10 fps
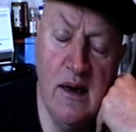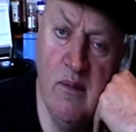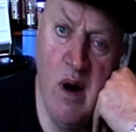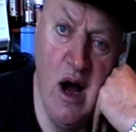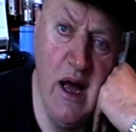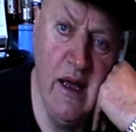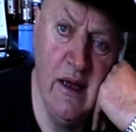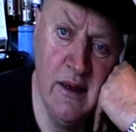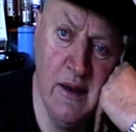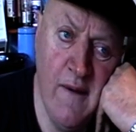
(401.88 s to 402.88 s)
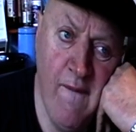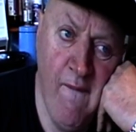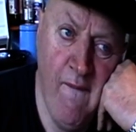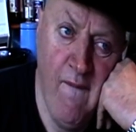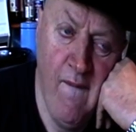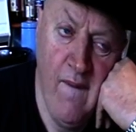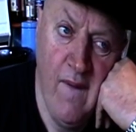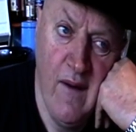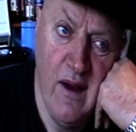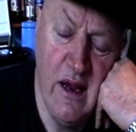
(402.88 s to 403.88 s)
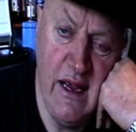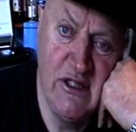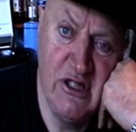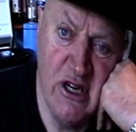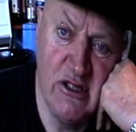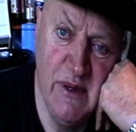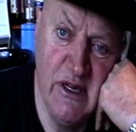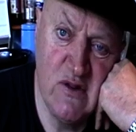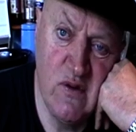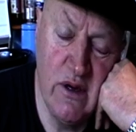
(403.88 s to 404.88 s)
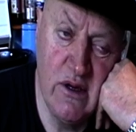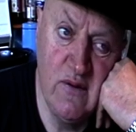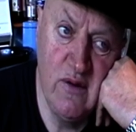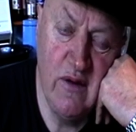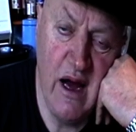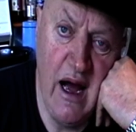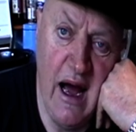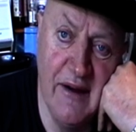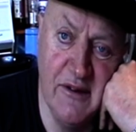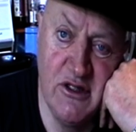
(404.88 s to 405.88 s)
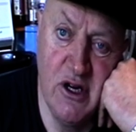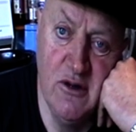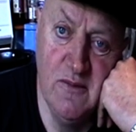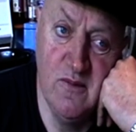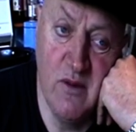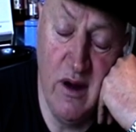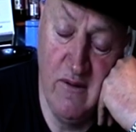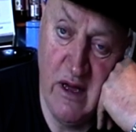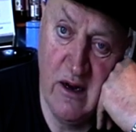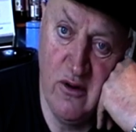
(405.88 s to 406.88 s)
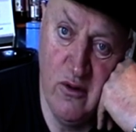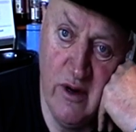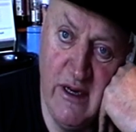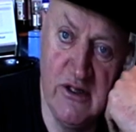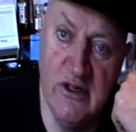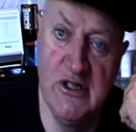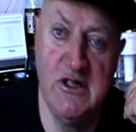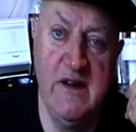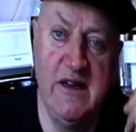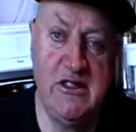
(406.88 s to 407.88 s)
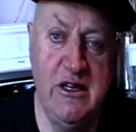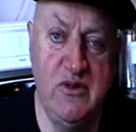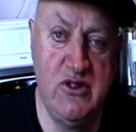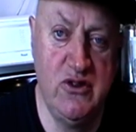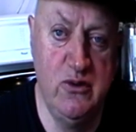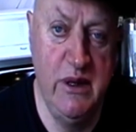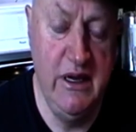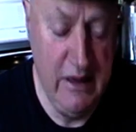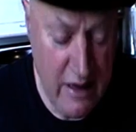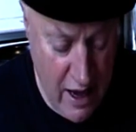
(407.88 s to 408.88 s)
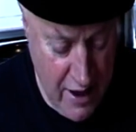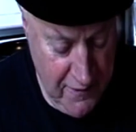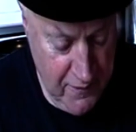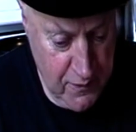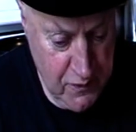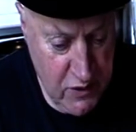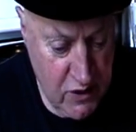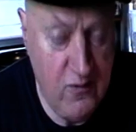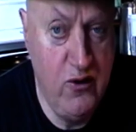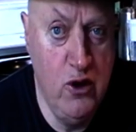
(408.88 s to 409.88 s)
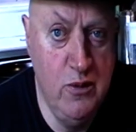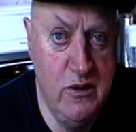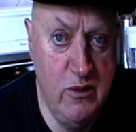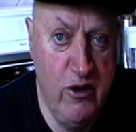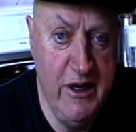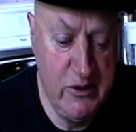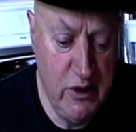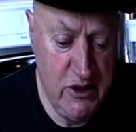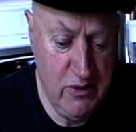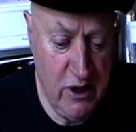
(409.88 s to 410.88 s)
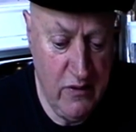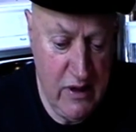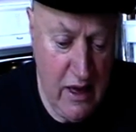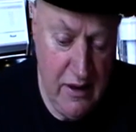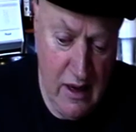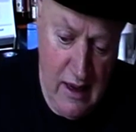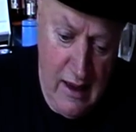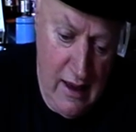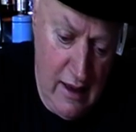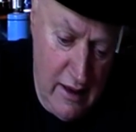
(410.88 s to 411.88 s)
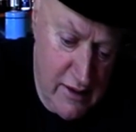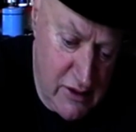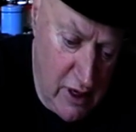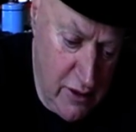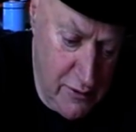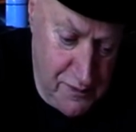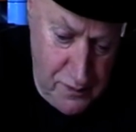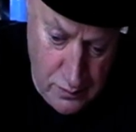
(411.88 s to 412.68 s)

my niece tells me it's very good for the heart. So I've done a little research, and that seems to be confirmed in the research that I've done. So